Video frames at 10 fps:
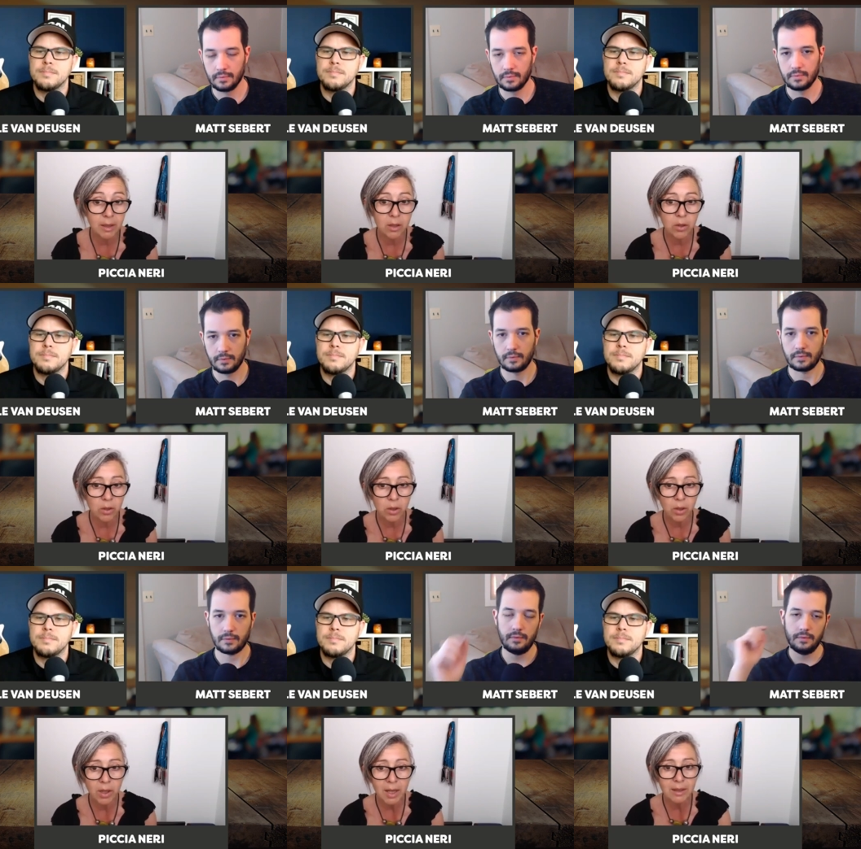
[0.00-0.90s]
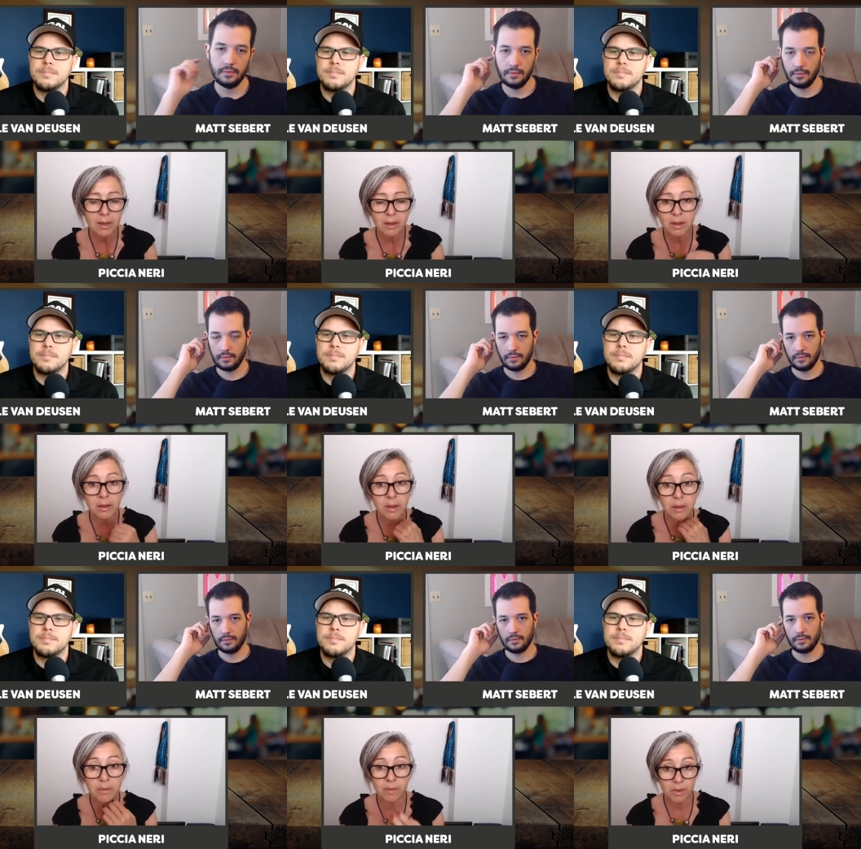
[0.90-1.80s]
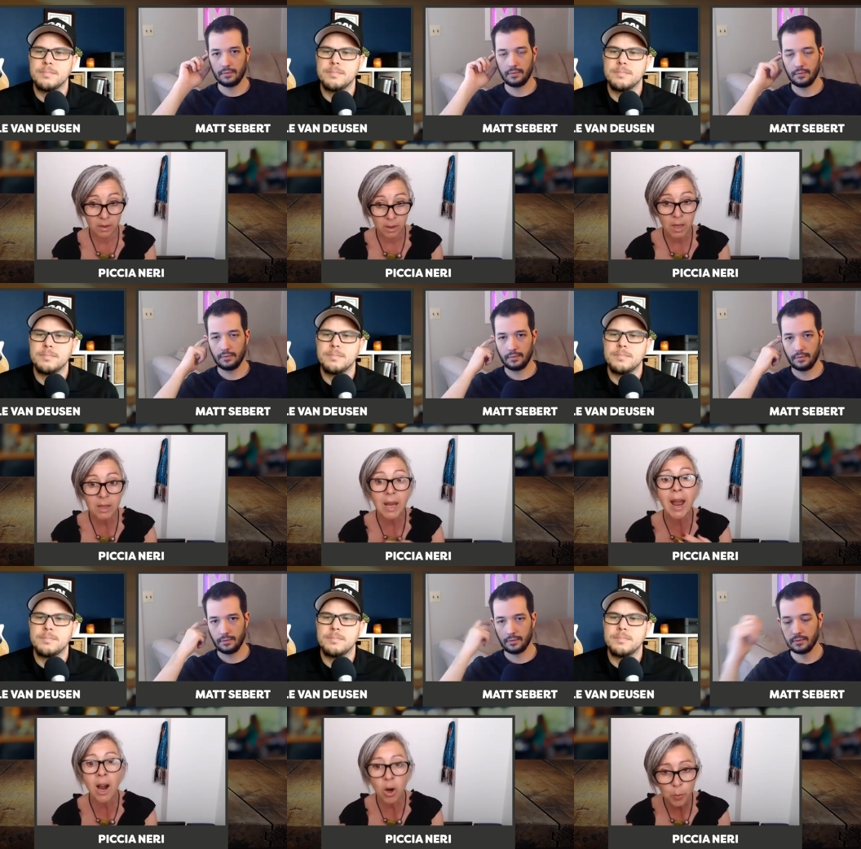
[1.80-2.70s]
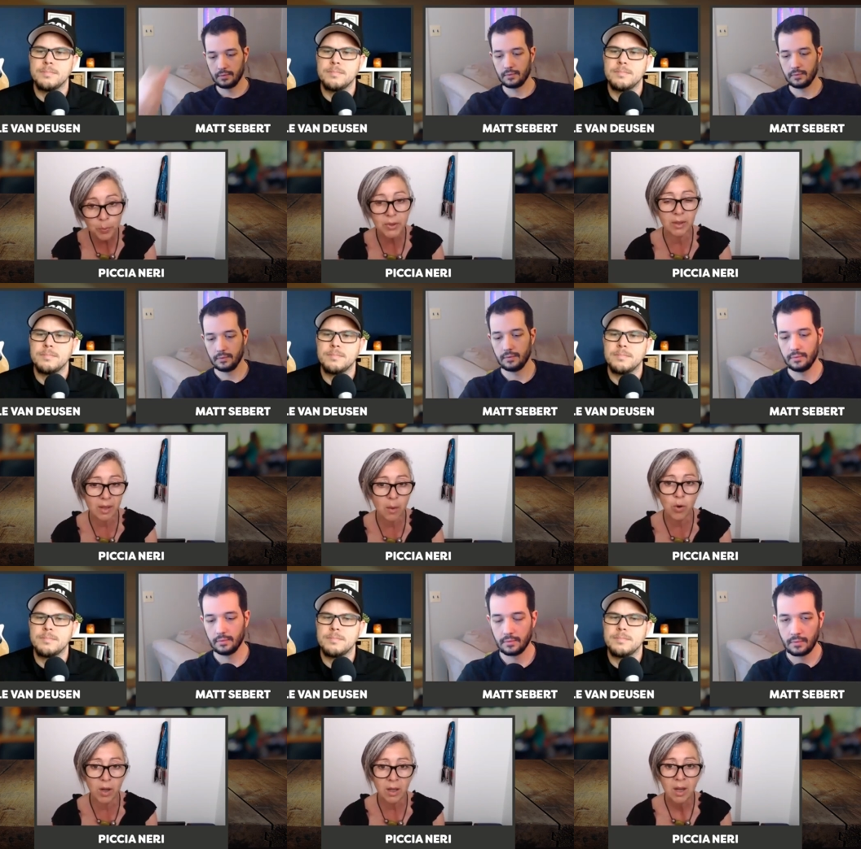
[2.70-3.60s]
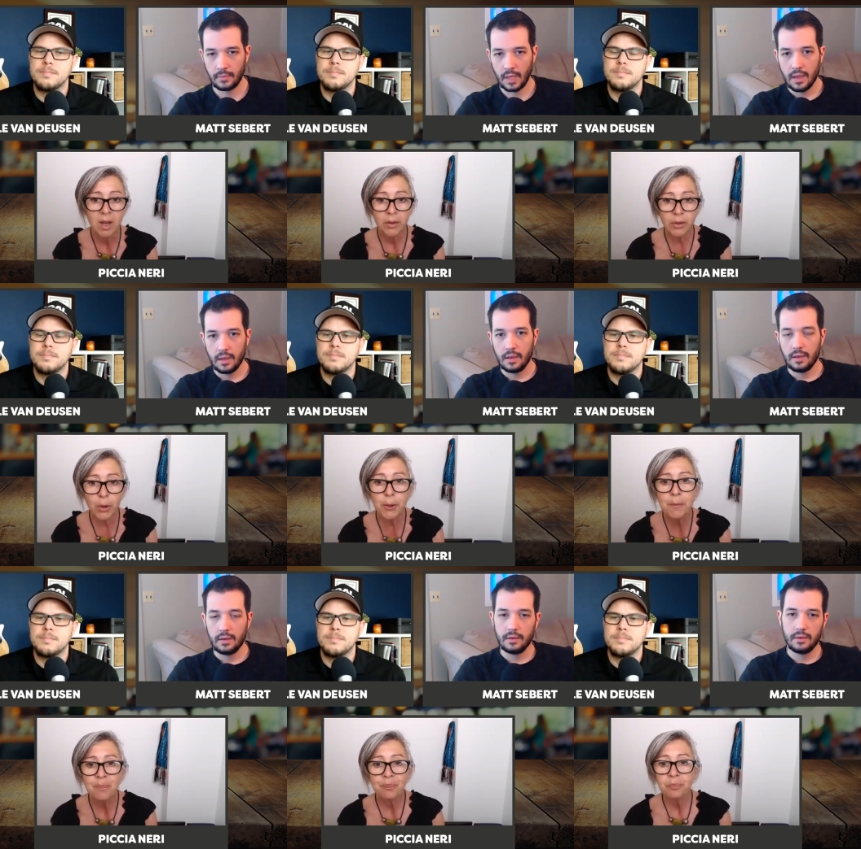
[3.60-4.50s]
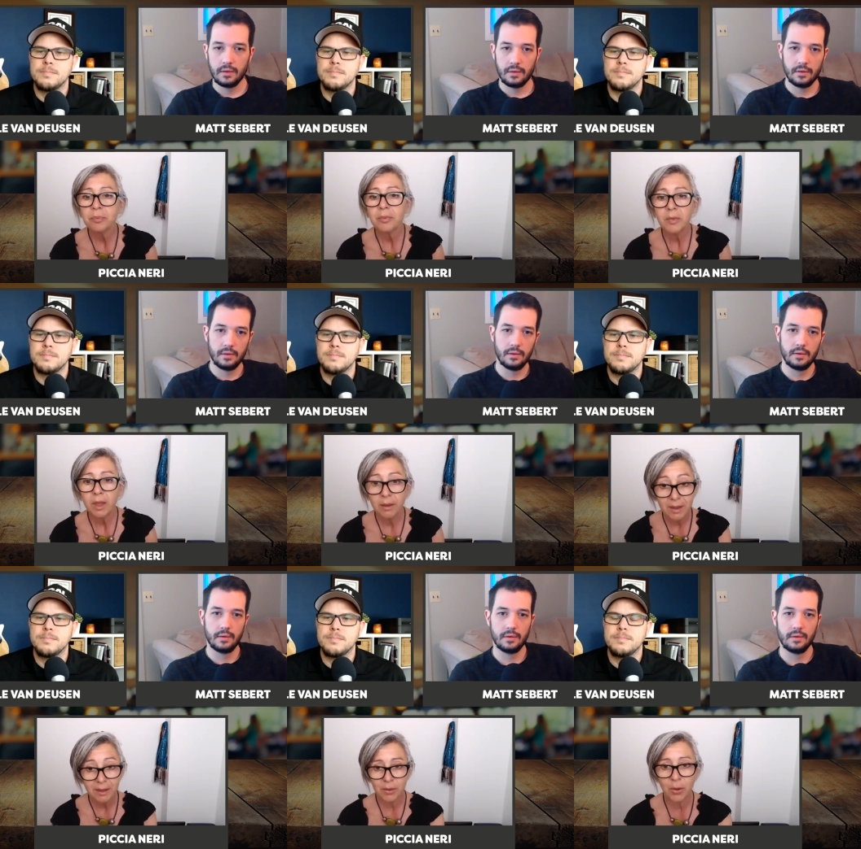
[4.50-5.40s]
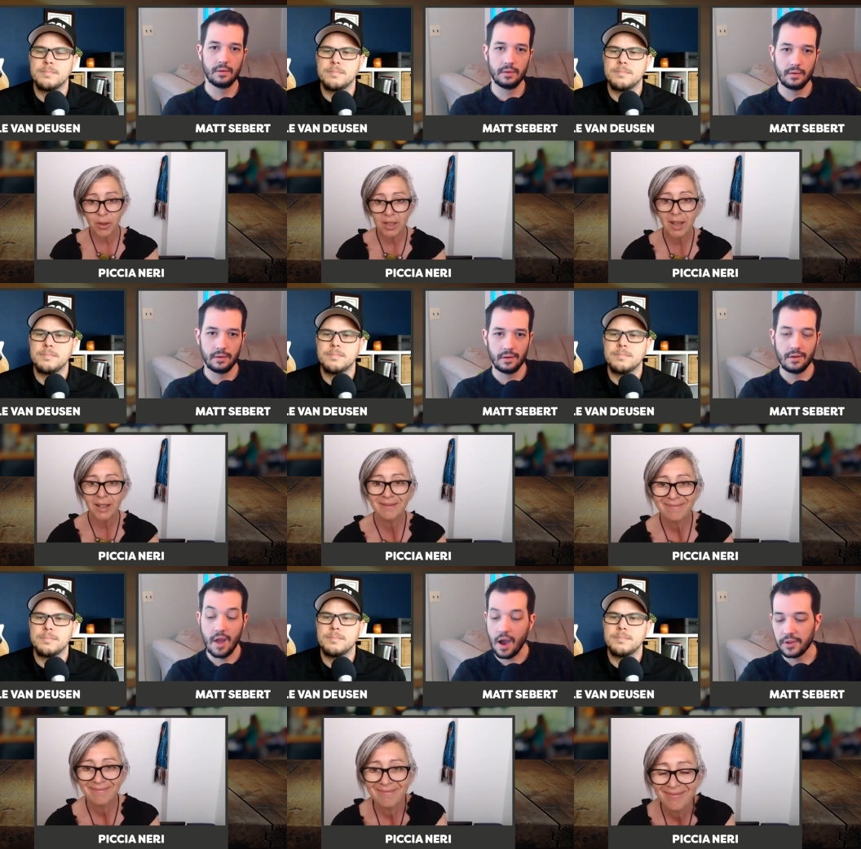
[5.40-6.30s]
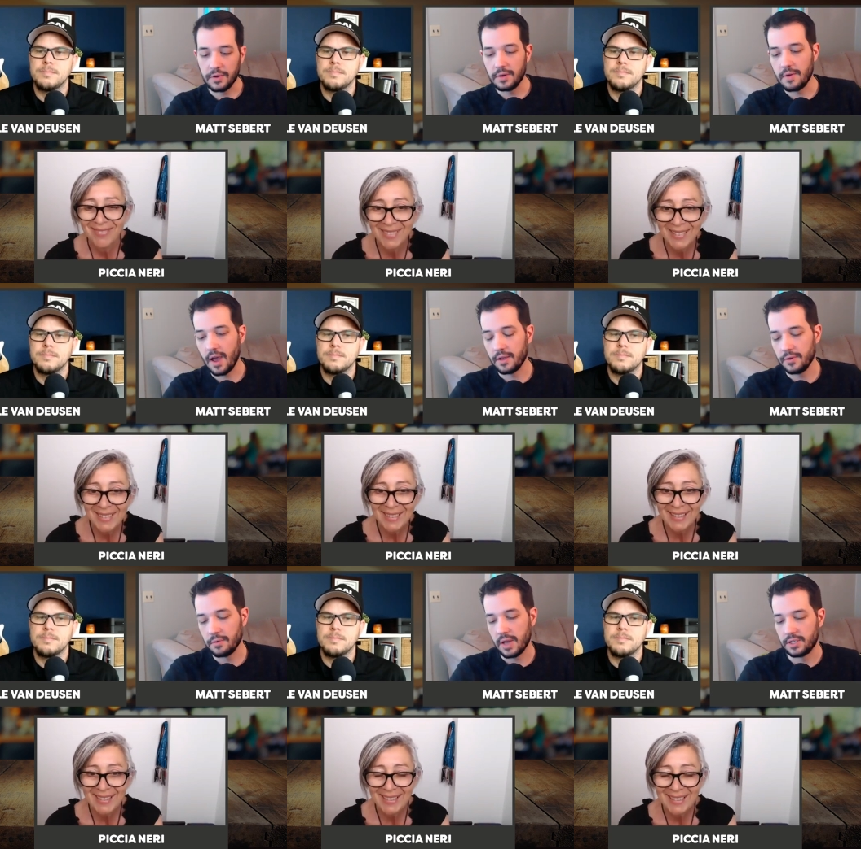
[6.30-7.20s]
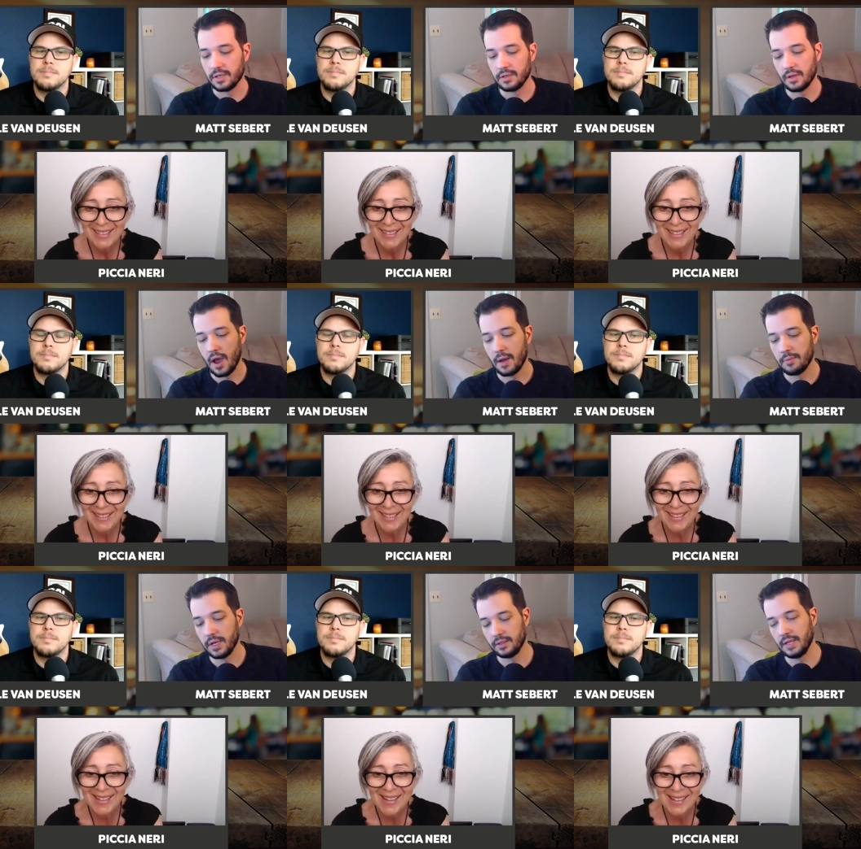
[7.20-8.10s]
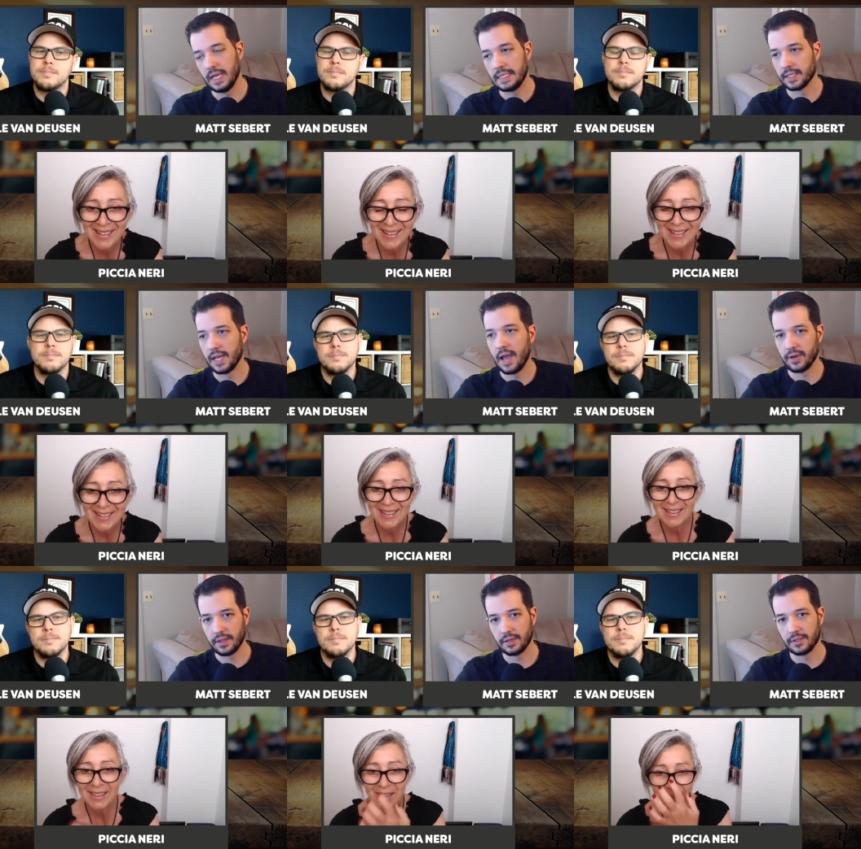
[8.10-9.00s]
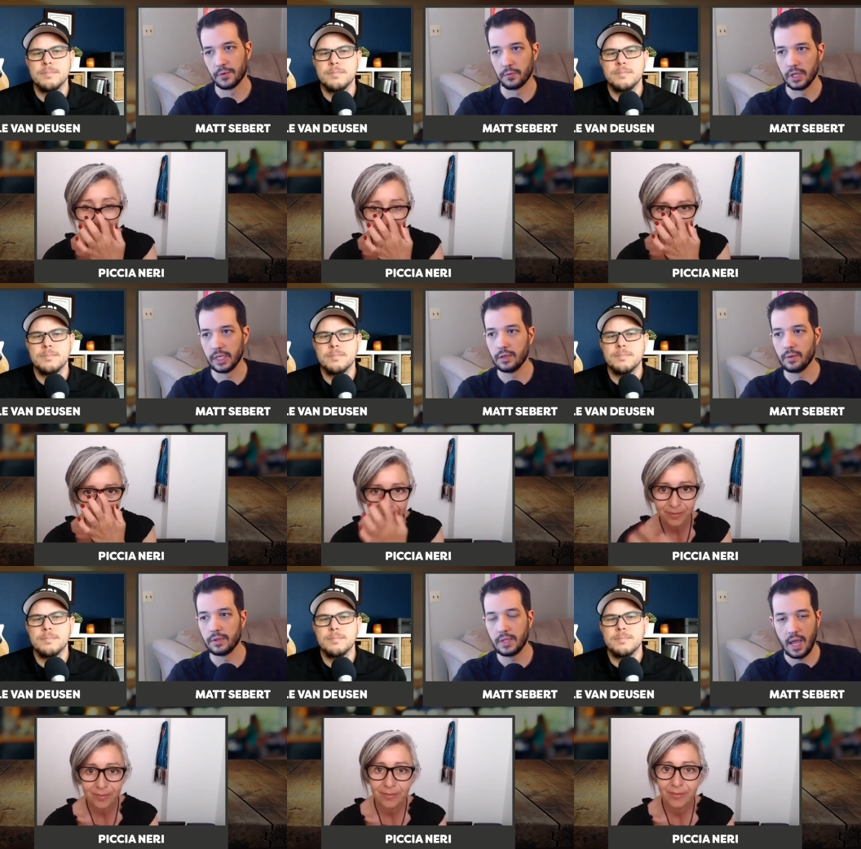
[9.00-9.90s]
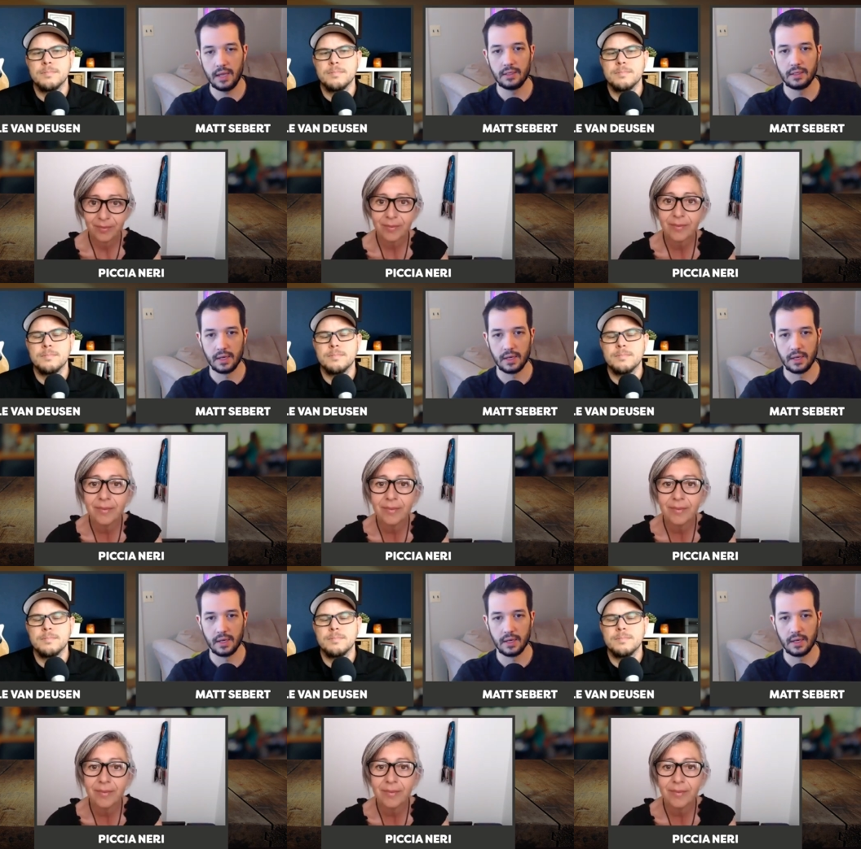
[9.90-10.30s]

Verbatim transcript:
Speaker 1: you, you know, unless it helps someone. So,
Speaker 2: sorry, yeah. No, you'd uh, you'd mentioned um, it. It doesn't have anything to really do with taste